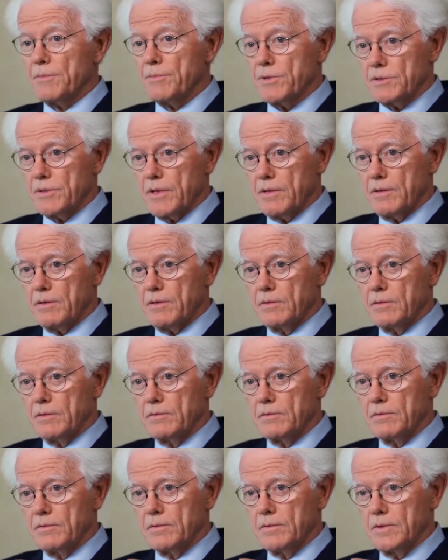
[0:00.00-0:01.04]
What am
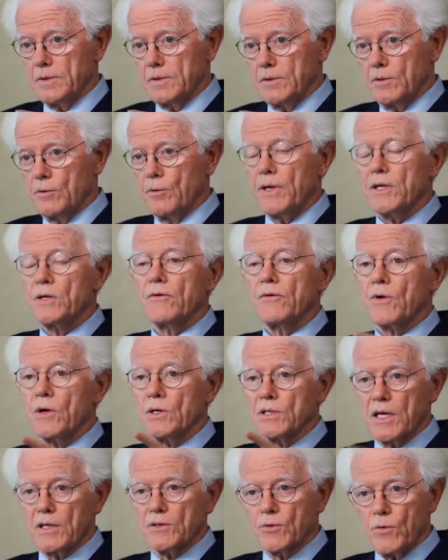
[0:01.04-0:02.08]
I going to do if it goes
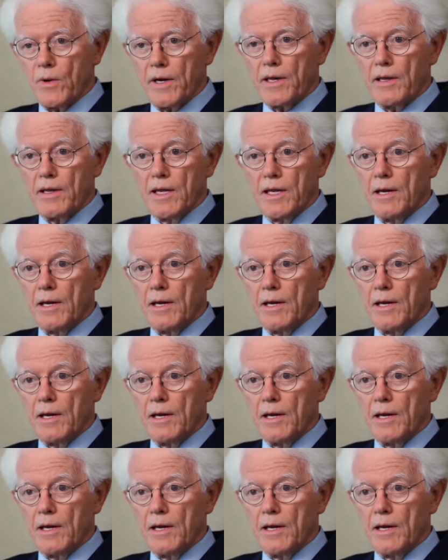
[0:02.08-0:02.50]
down 20?